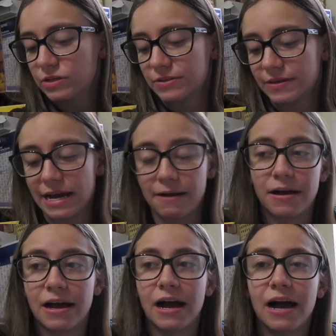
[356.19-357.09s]
yeah.
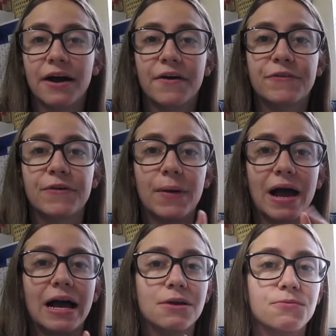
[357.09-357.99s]
So
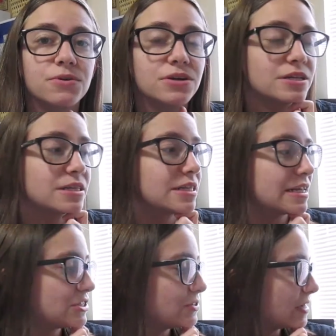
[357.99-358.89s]
I will
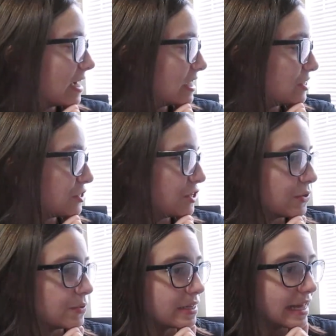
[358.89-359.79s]
let you guys
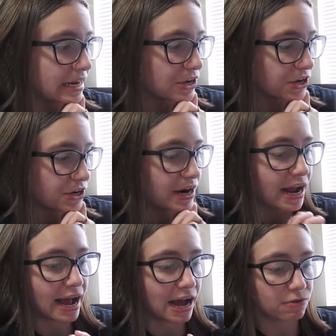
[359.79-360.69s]
know later
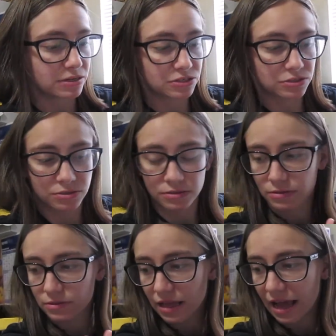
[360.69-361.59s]
how
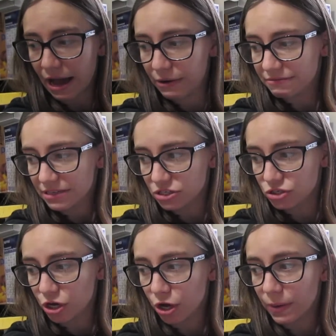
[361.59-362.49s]
everything's
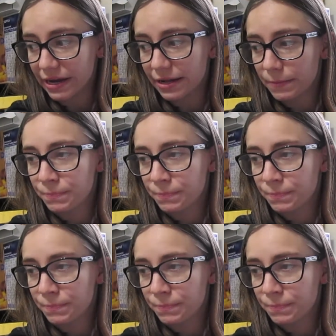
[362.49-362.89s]
going.